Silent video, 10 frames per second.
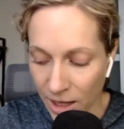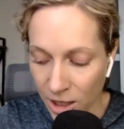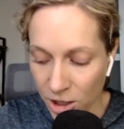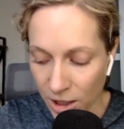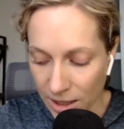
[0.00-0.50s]

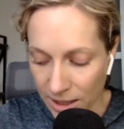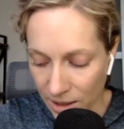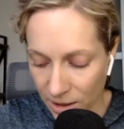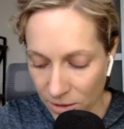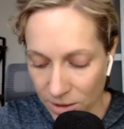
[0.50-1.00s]
She
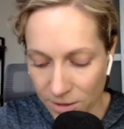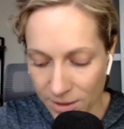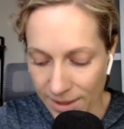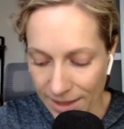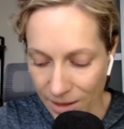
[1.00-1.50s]
continues to
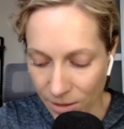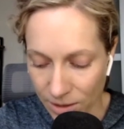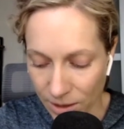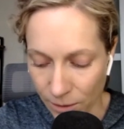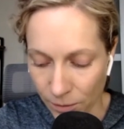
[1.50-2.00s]
sedate
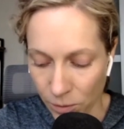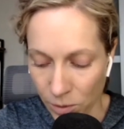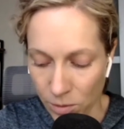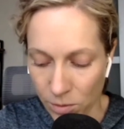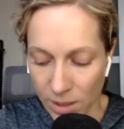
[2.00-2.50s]
herself
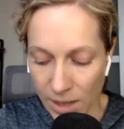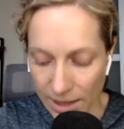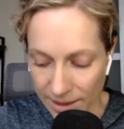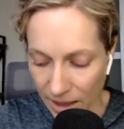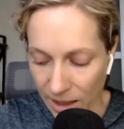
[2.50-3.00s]
through the
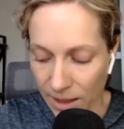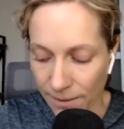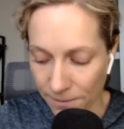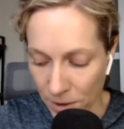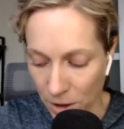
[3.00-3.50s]

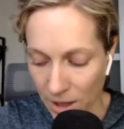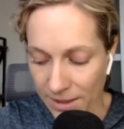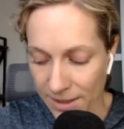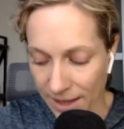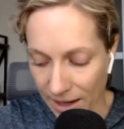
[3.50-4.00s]
anxiety, fear,
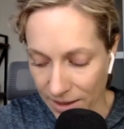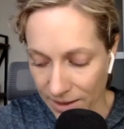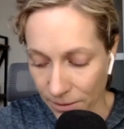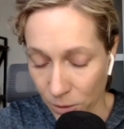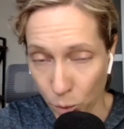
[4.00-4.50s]
and sadness
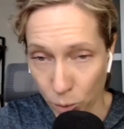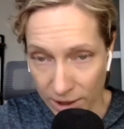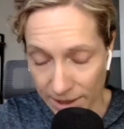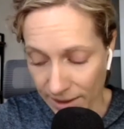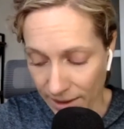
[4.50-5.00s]
of her
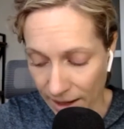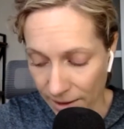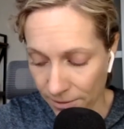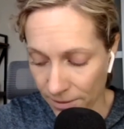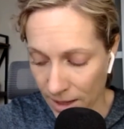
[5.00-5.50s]
present
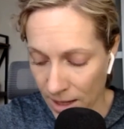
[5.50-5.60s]
life.